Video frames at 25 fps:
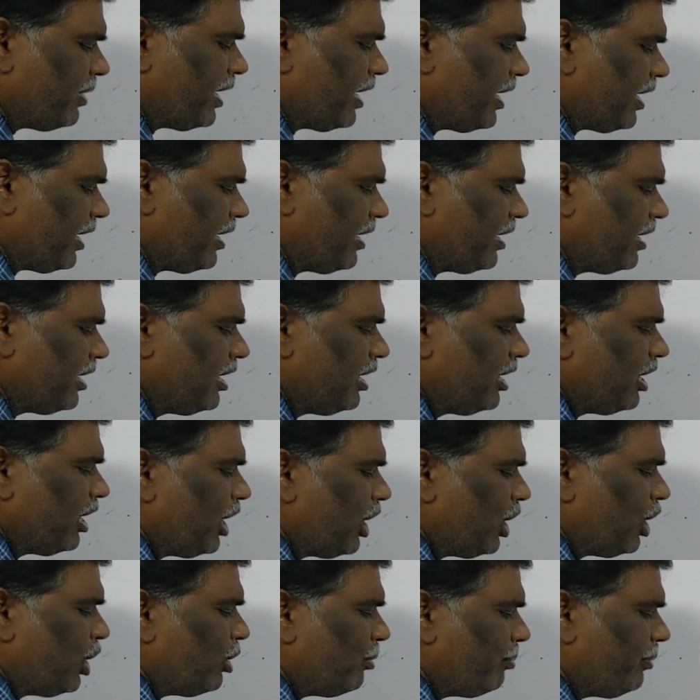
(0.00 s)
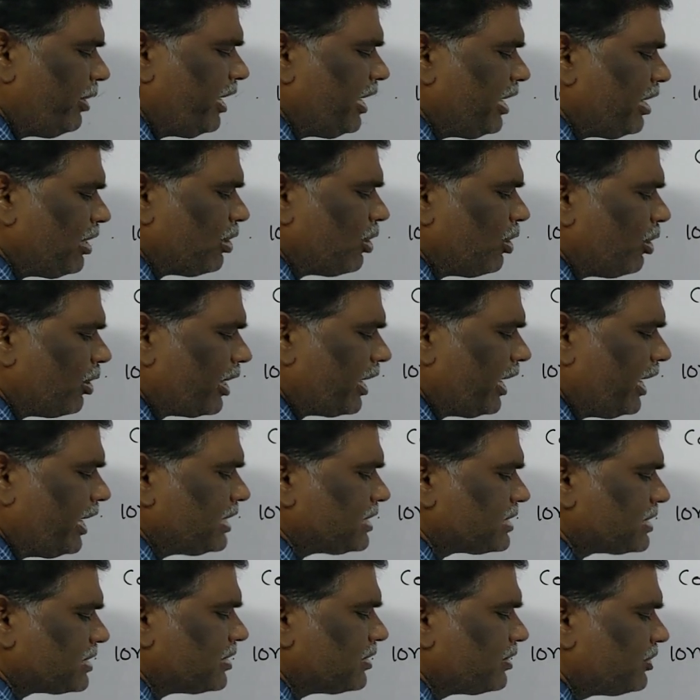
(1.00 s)
by how many
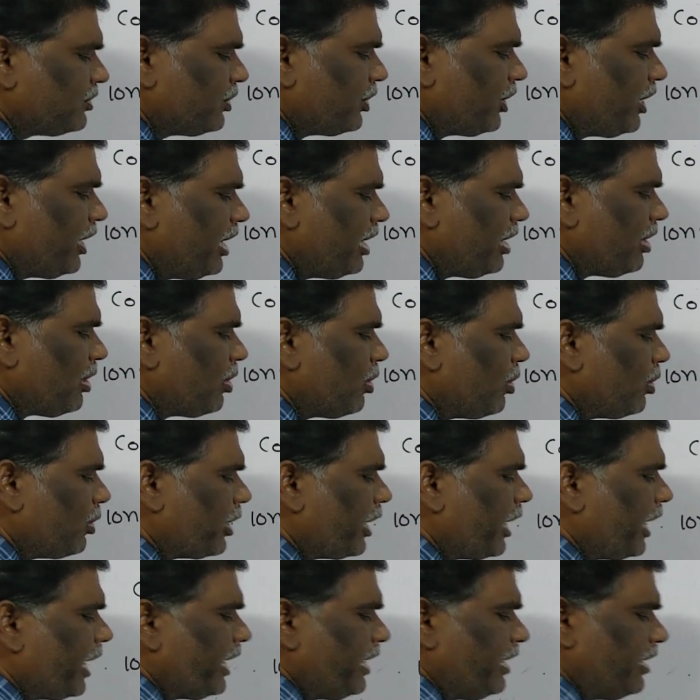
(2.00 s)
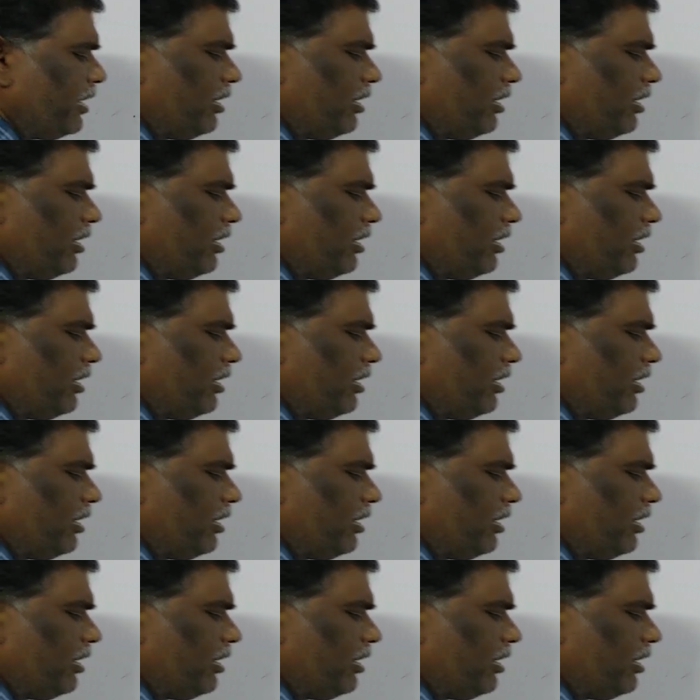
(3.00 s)
chlorides? 3 chloride